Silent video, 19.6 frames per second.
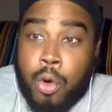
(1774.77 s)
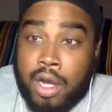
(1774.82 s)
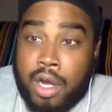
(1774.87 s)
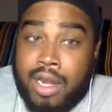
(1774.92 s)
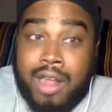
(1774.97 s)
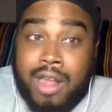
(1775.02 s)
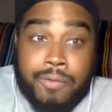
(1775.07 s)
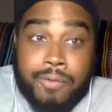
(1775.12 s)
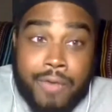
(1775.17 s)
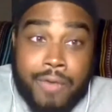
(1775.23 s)
there to
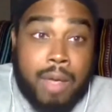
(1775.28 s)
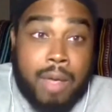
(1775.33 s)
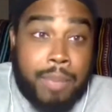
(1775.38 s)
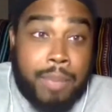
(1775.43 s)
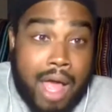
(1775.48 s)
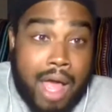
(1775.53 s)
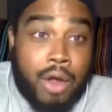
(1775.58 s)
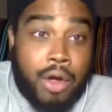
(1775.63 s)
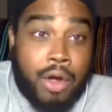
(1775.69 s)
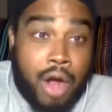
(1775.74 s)
fight
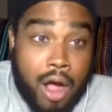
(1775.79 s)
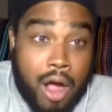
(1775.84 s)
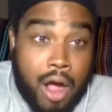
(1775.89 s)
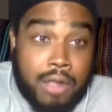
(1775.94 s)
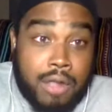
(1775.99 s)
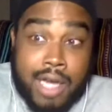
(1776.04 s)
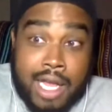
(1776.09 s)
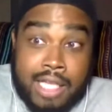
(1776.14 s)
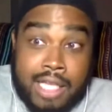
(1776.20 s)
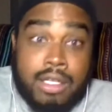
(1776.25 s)
Paulo Costa.
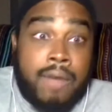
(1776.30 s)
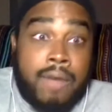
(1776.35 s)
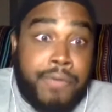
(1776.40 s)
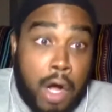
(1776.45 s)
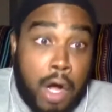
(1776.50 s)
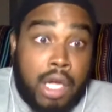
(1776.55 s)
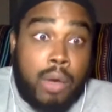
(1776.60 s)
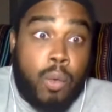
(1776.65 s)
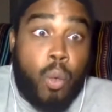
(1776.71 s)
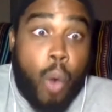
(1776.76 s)
That's a
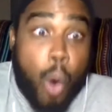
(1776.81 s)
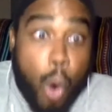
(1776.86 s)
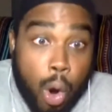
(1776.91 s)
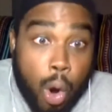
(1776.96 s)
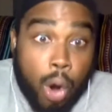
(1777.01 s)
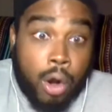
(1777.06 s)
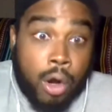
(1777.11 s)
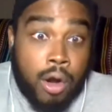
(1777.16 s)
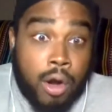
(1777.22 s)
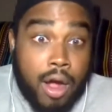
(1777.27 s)
fucking war.